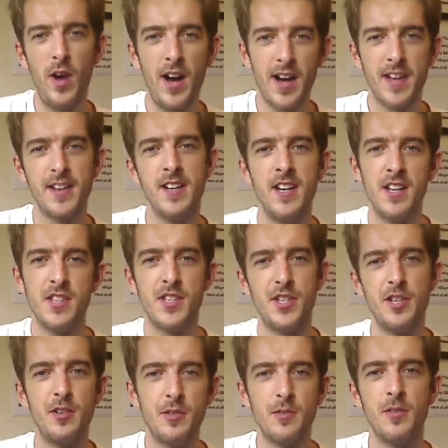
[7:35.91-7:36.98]
One,
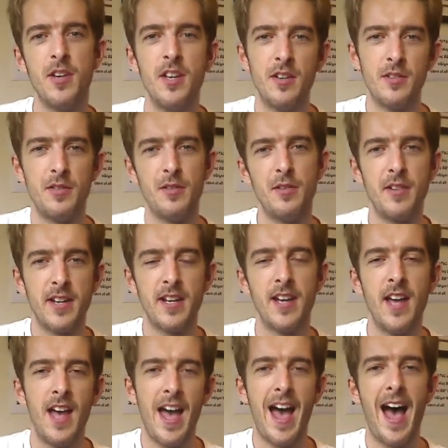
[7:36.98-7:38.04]
two,
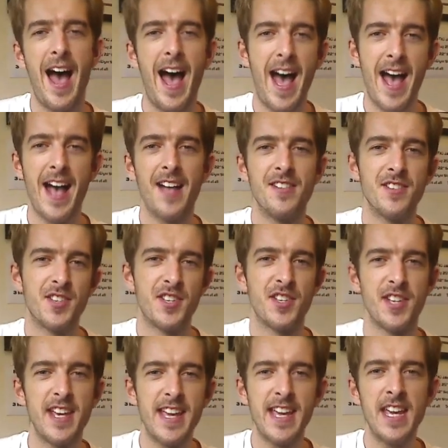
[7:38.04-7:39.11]
three, and
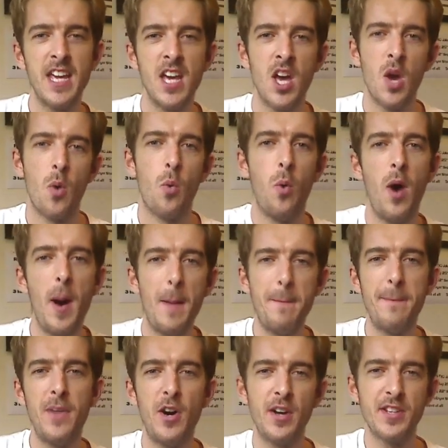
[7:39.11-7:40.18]
C.
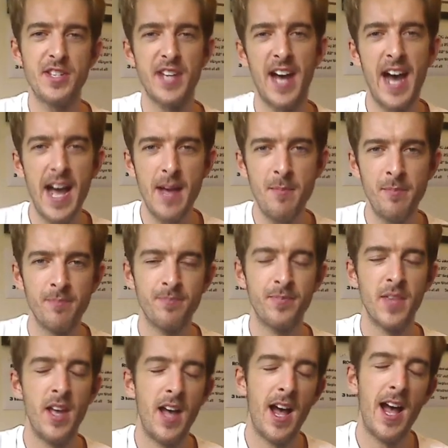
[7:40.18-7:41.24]
One more time.
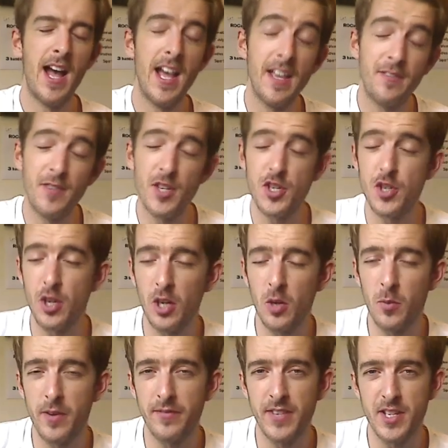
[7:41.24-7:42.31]
Uh, if you
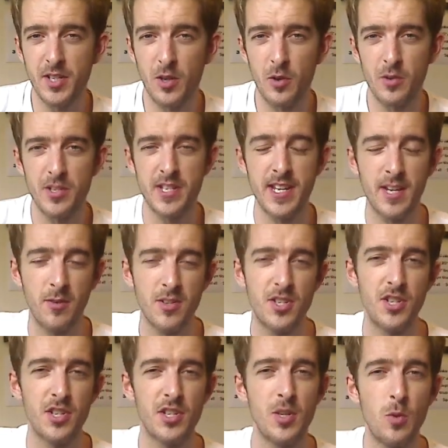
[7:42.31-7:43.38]
struggle with this chord
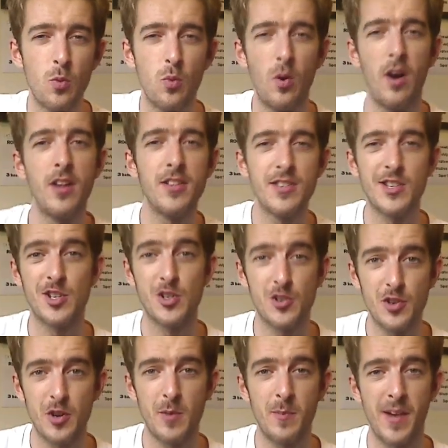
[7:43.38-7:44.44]
sequence, just do one
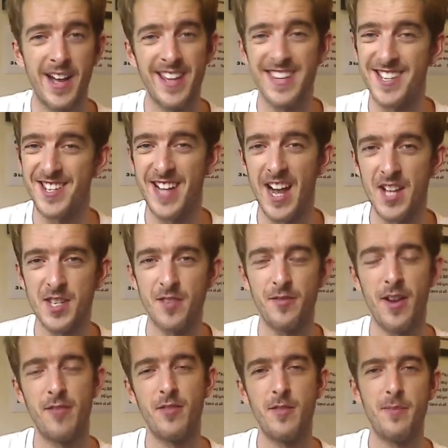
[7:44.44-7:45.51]
strum at the start
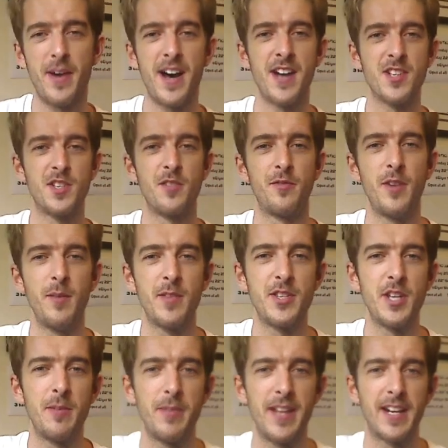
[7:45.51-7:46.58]
of every bar. So from
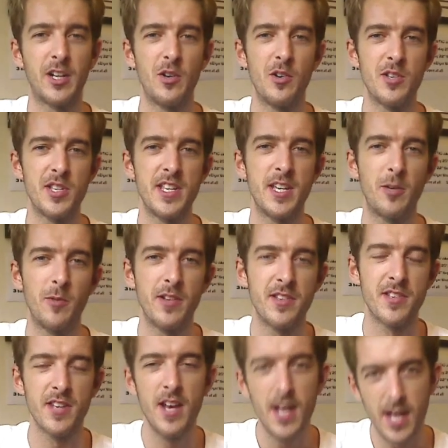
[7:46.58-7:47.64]
the top of that chord
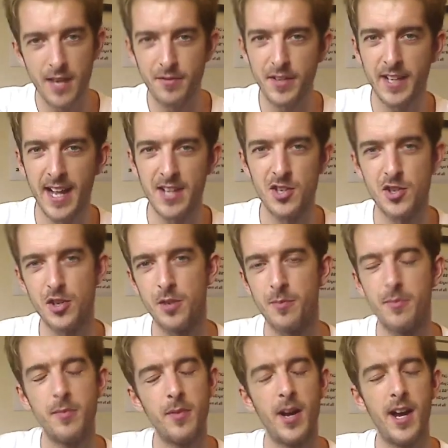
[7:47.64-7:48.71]
sequence, if you can
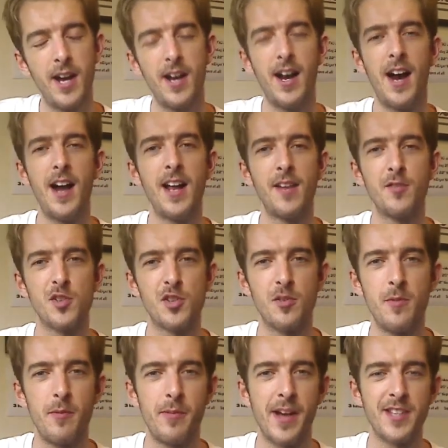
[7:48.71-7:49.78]
strum uh, a high level
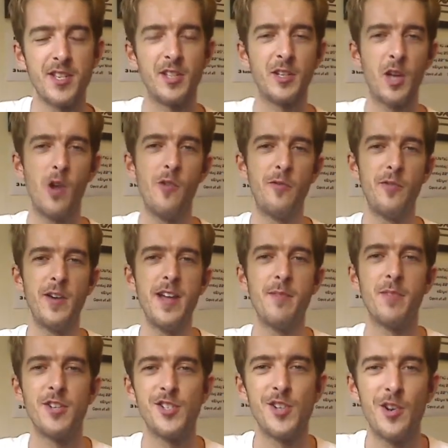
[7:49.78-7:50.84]
strumming pattern, go for
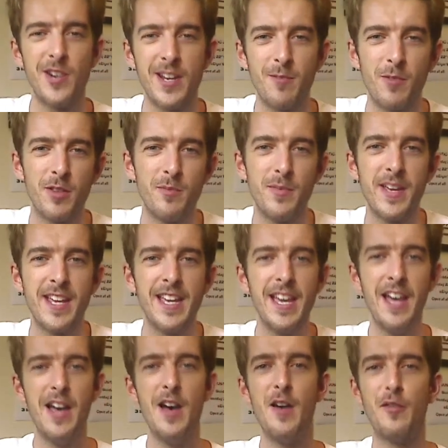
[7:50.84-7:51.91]
it, but join in with
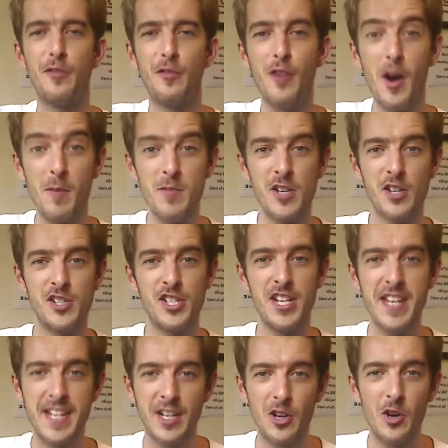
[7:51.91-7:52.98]
me from your
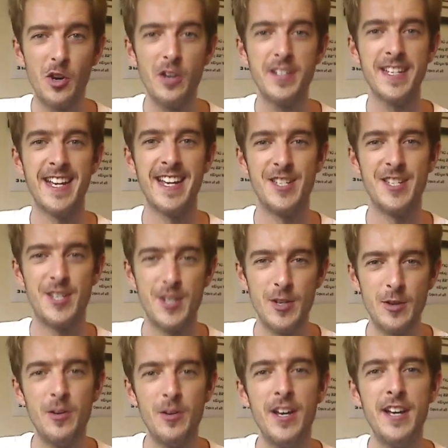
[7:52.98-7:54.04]
G chord in
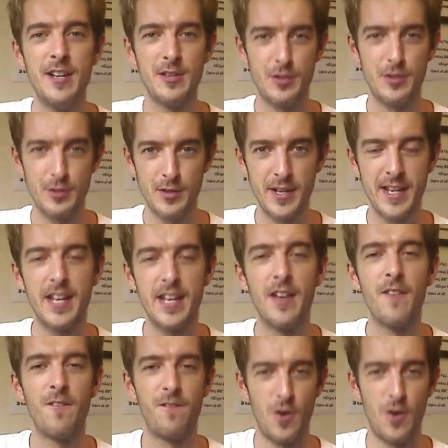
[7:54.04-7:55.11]
two,
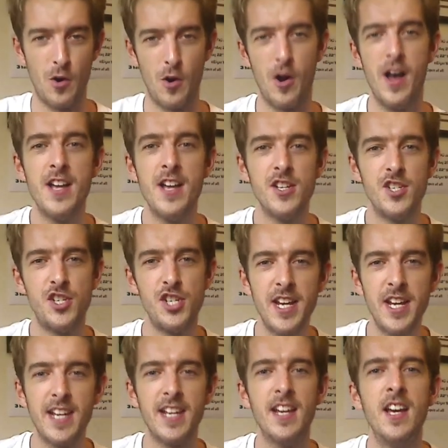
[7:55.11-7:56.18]
three, four. G,
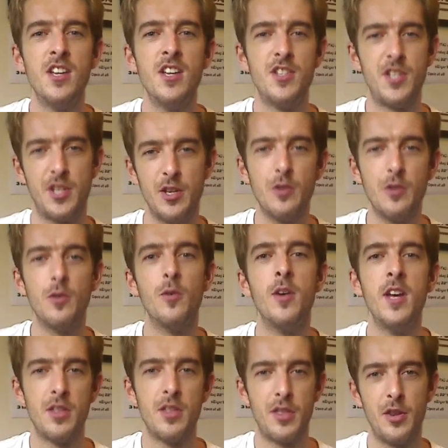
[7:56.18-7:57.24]

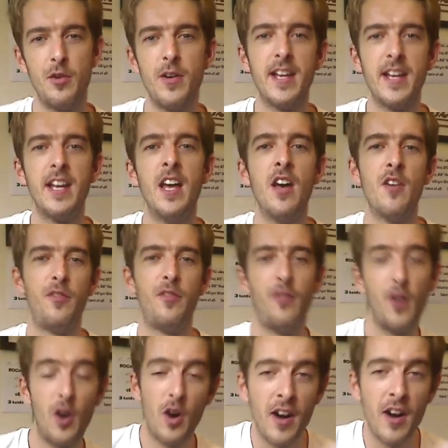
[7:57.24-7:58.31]
two, three,
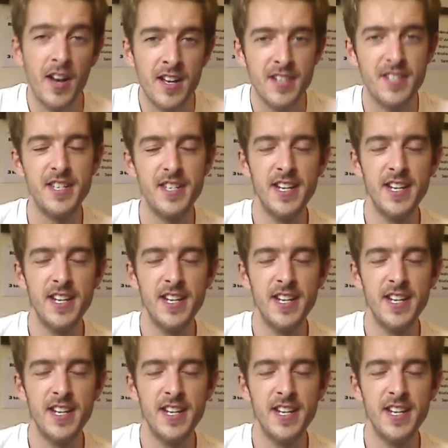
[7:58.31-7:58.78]
four.